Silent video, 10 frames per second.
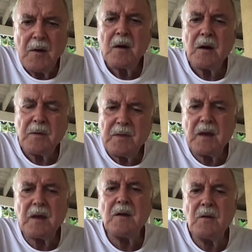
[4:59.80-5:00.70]
And
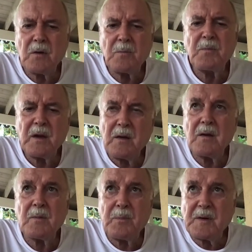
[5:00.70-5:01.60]
then you can begin
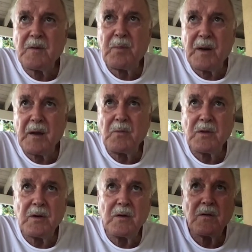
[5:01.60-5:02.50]
to just play with
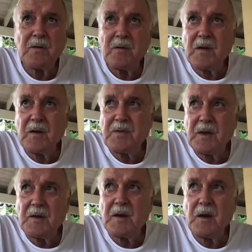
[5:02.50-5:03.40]
those and see if they
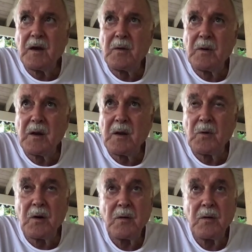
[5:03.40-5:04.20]
take you anywhere.